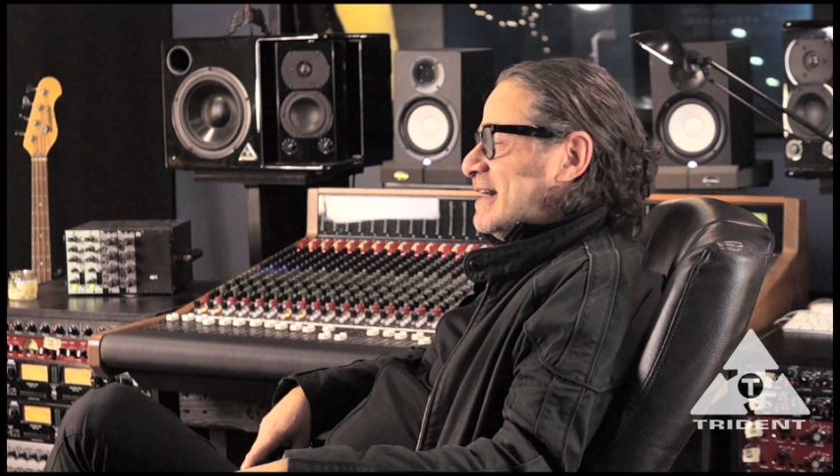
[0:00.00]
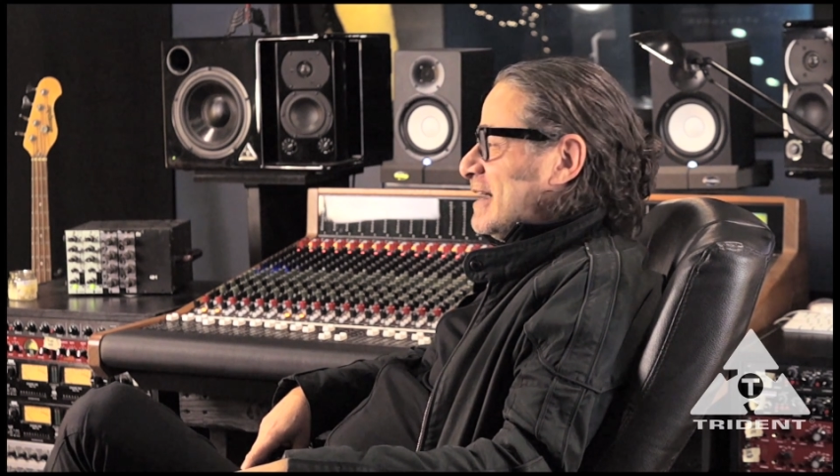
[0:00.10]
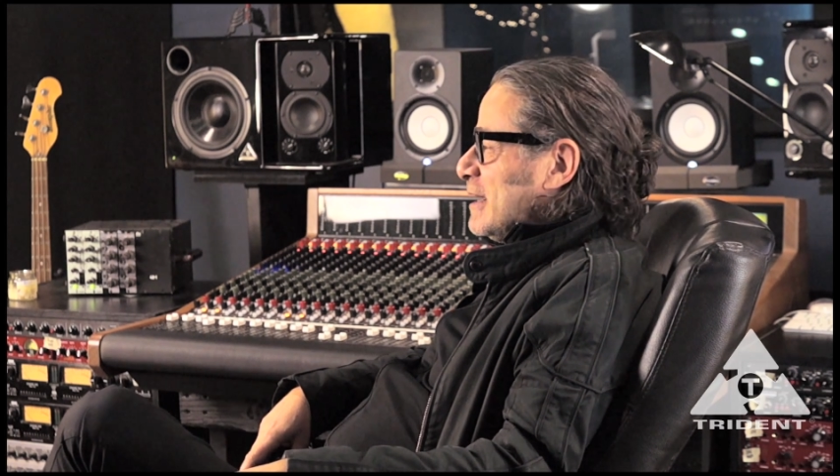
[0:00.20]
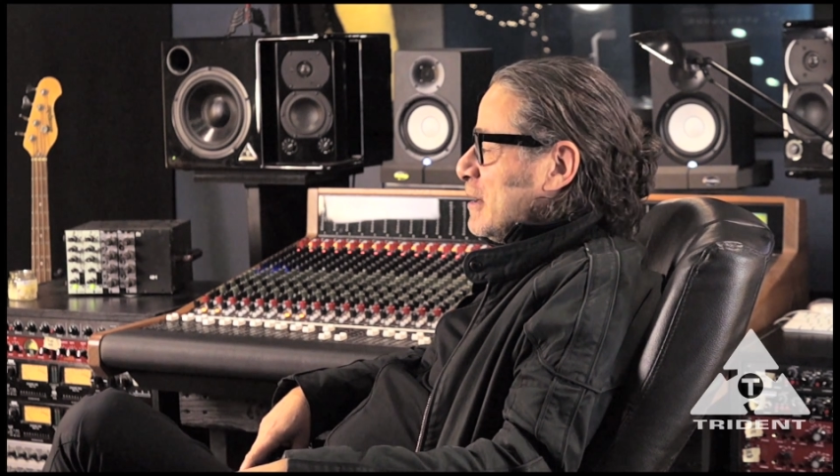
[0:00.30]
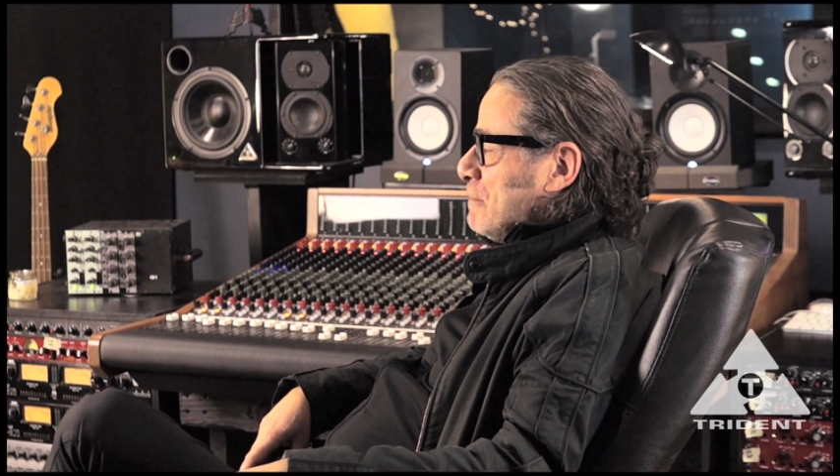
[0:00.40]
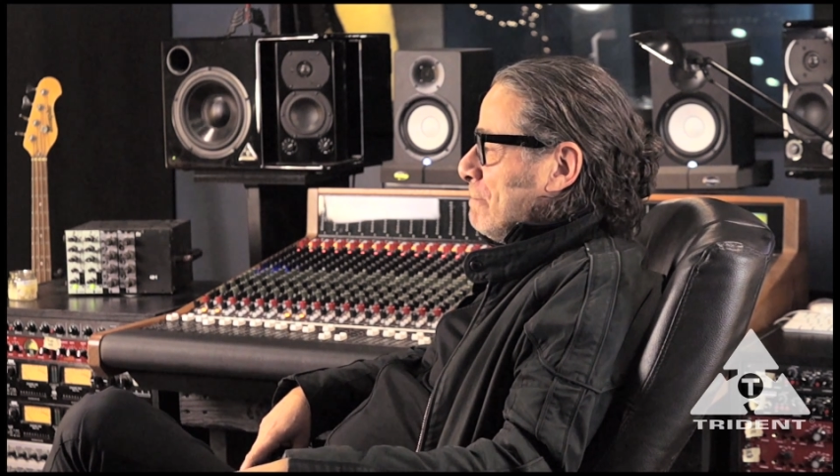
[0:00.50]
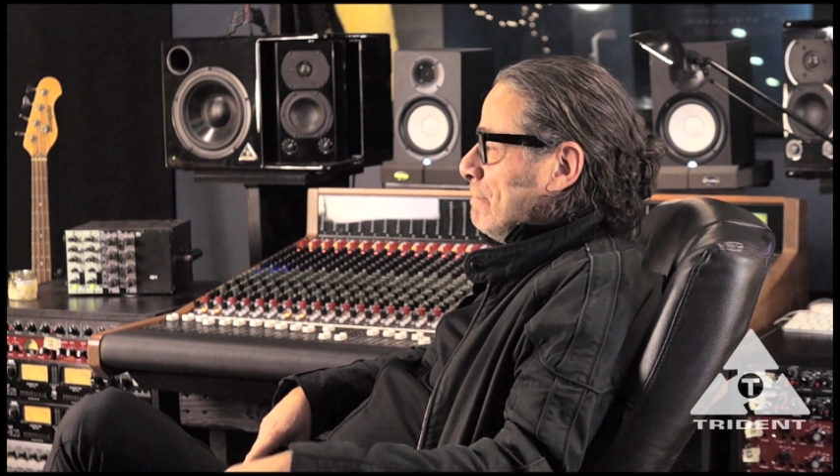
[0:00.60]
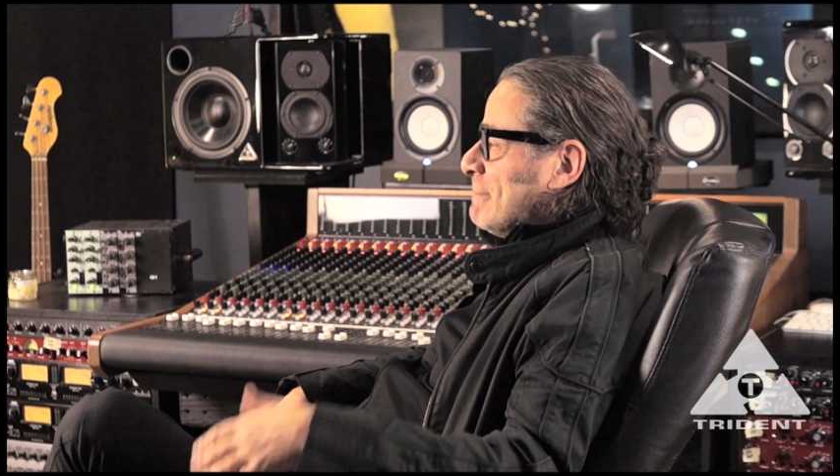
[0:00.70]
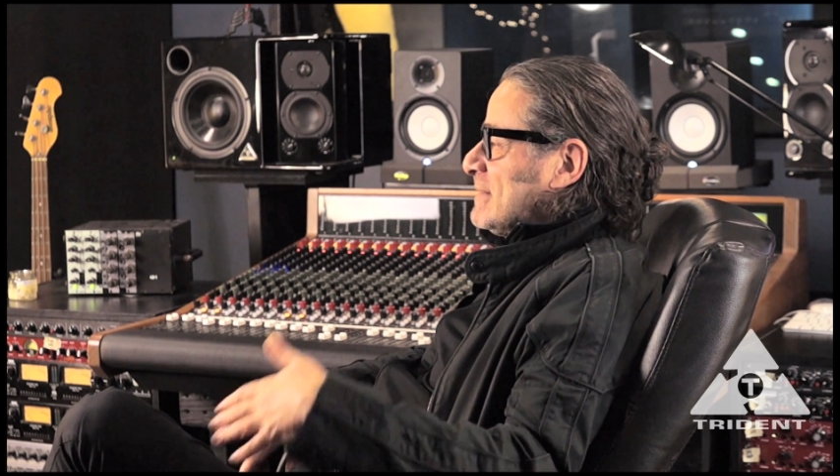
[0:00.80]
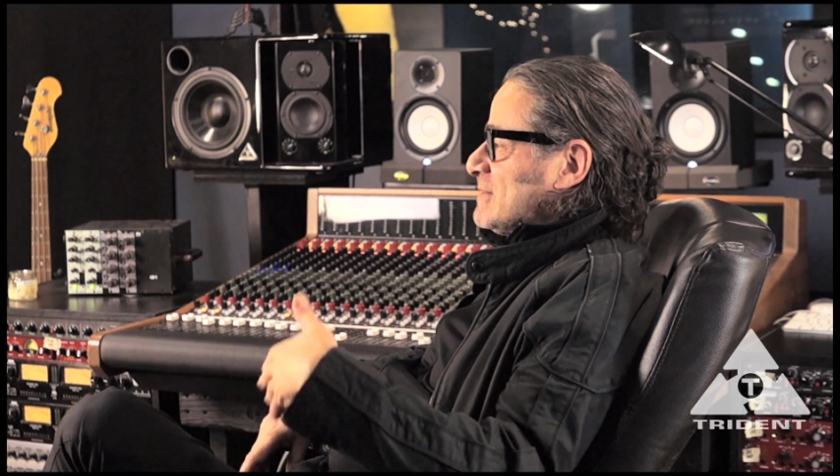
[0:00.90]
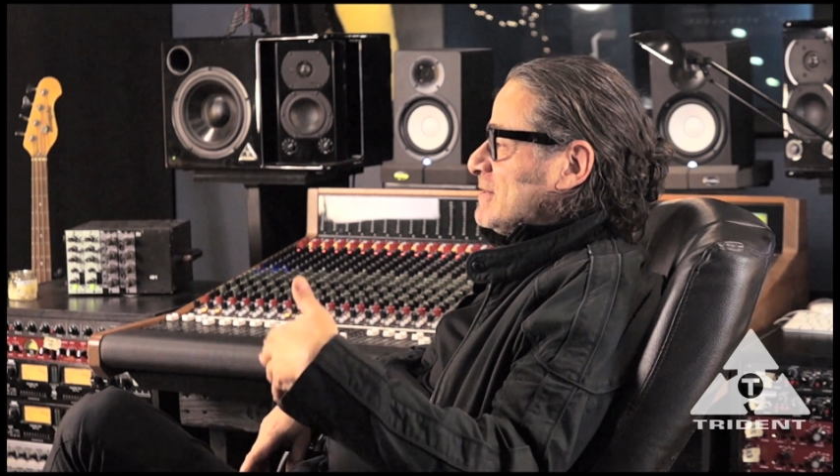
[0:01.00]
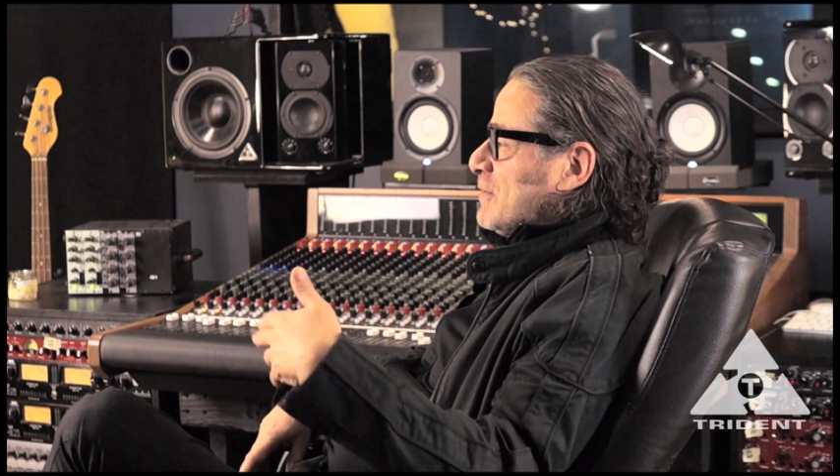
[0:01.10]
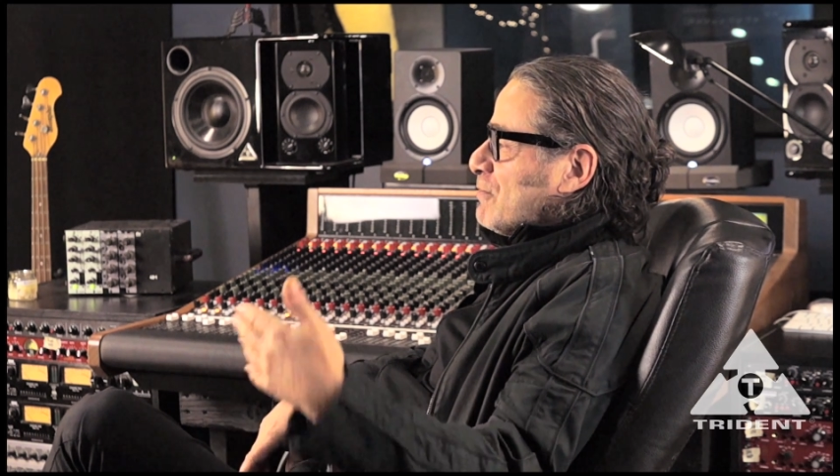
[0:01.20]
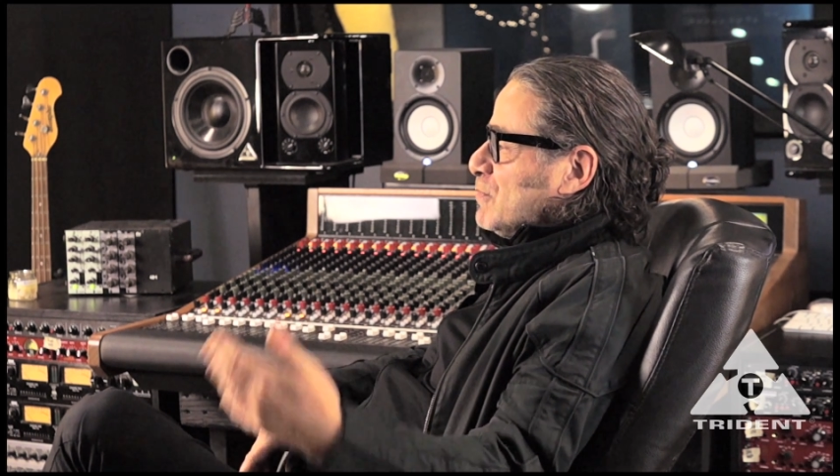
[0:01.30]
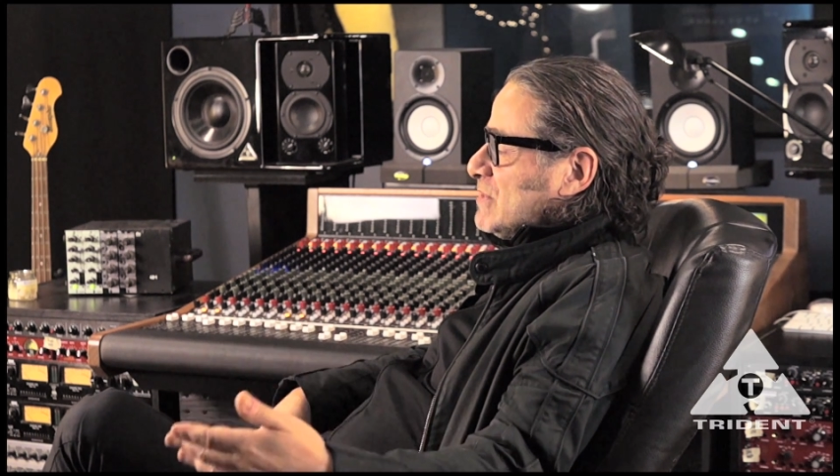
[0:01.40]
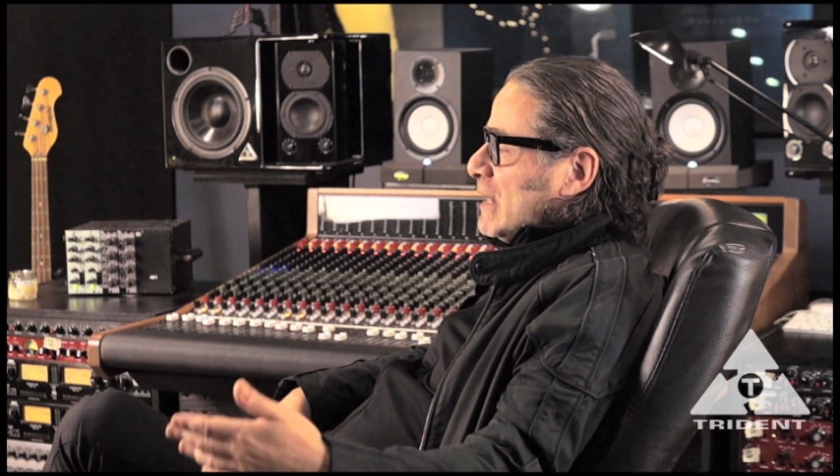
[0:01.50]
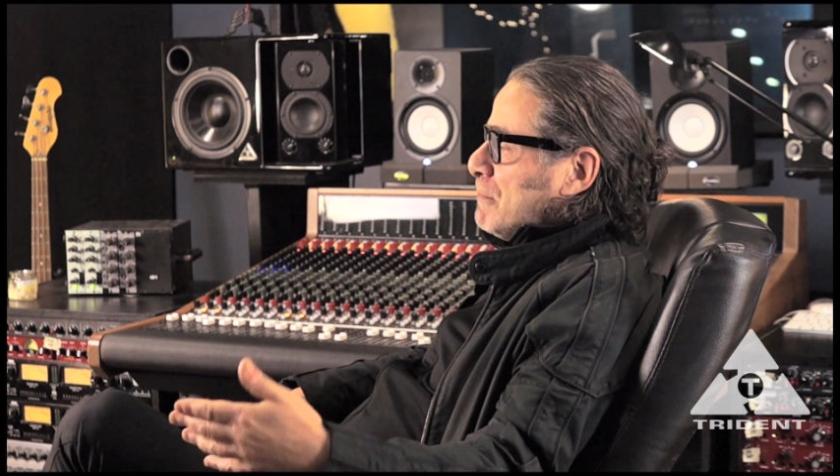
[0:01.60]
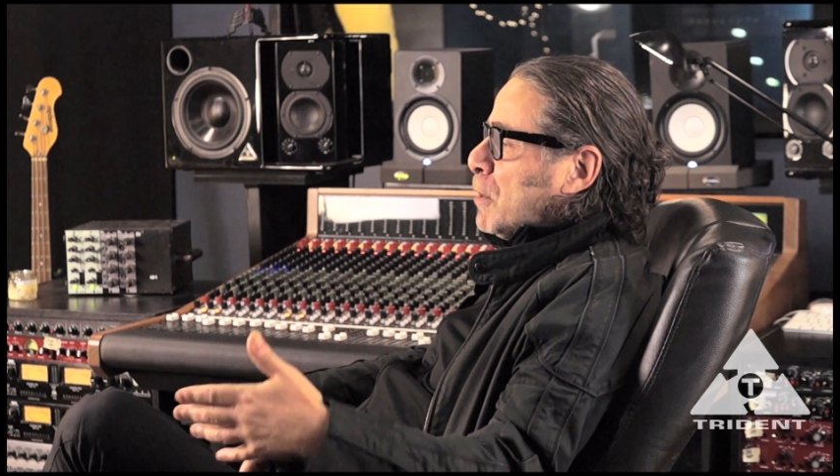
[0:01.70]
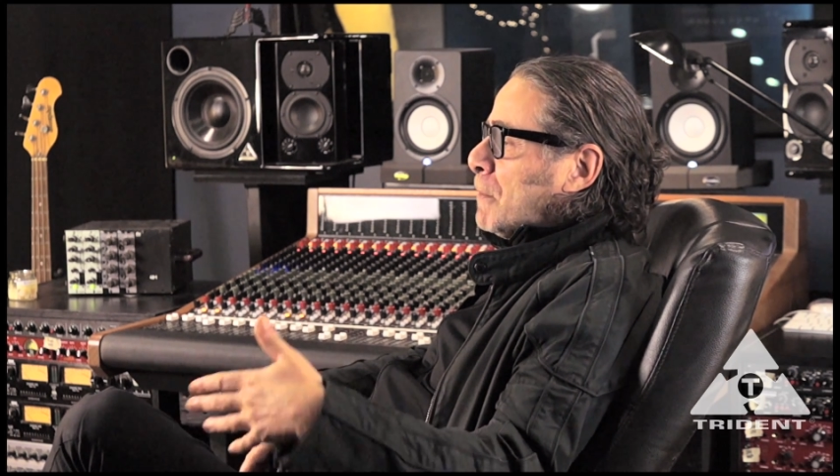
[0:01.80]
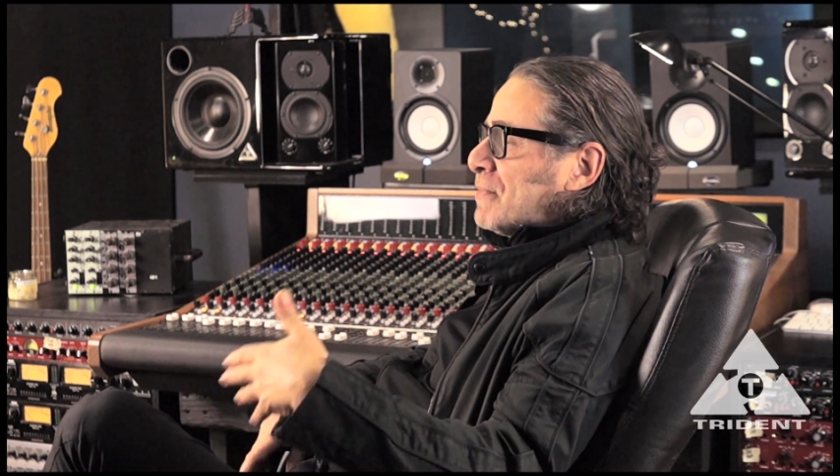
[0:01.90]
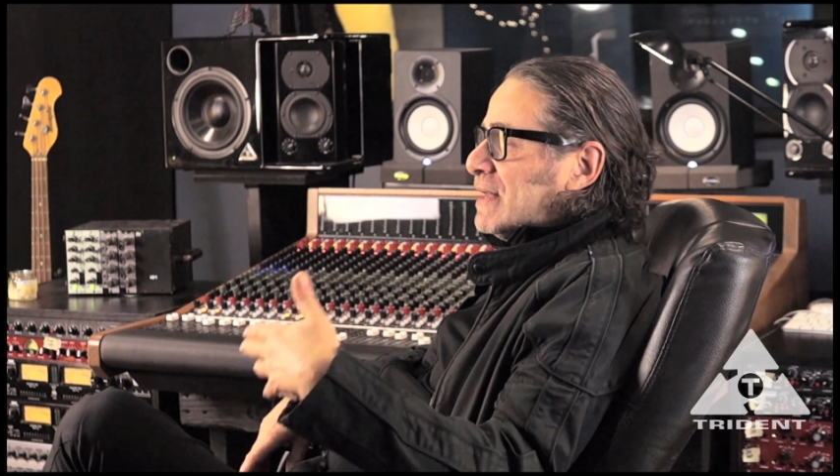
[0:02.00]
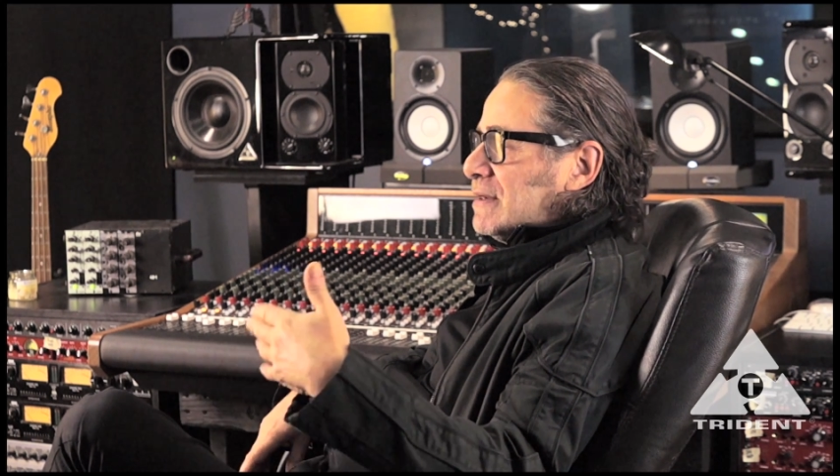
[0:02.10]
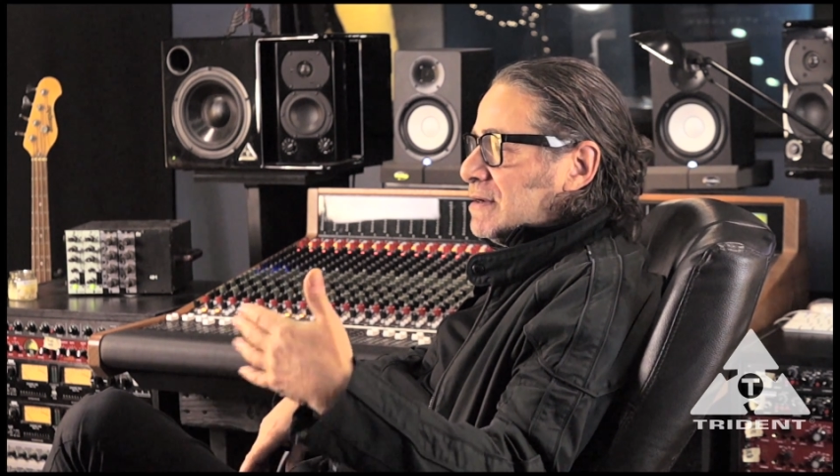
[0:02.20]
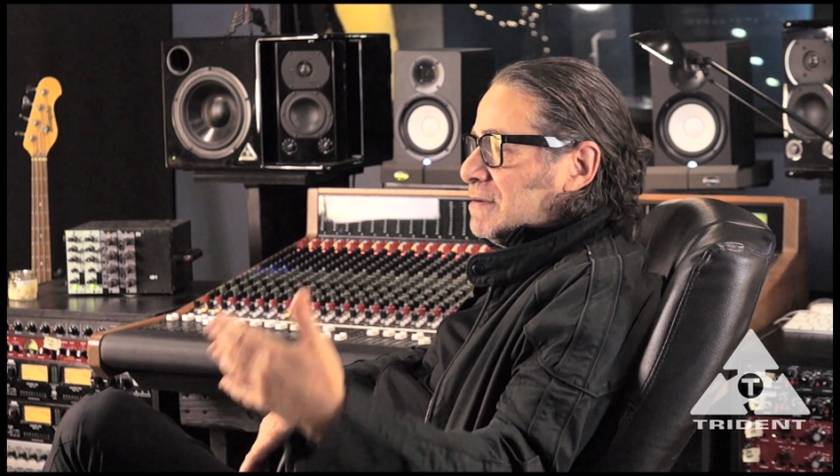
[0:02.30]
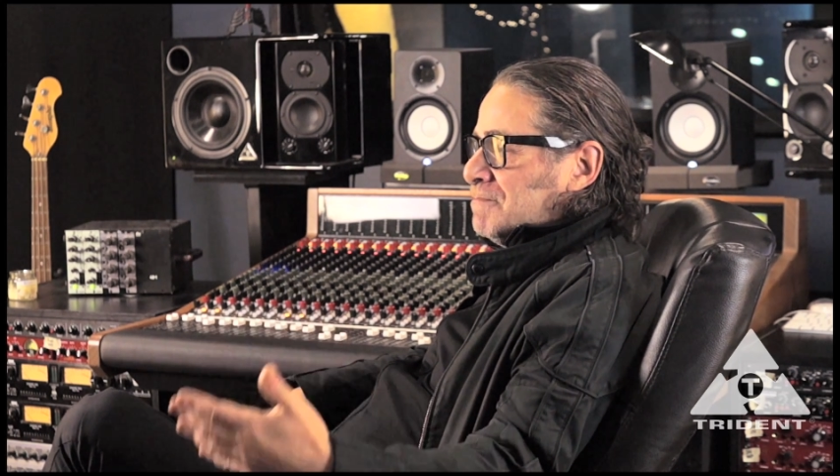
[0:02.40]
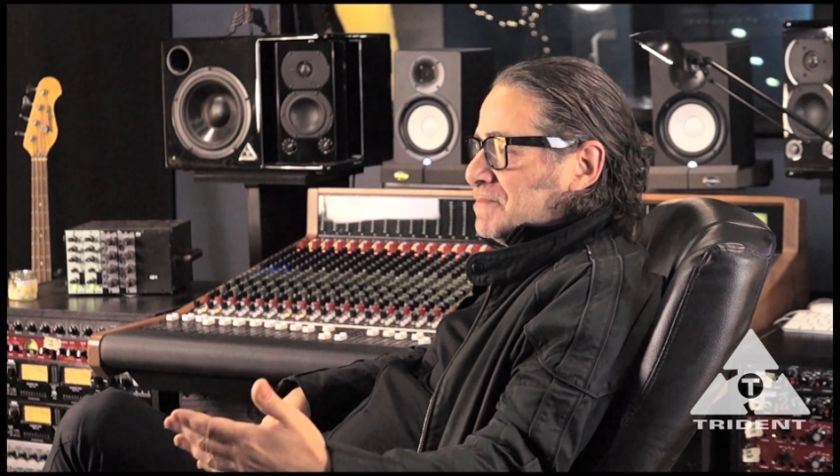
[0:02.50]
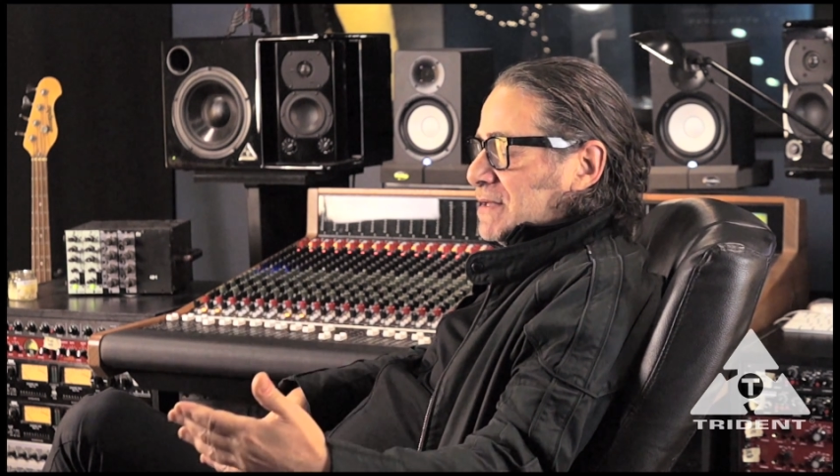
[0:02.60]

Um, so through tape-op, then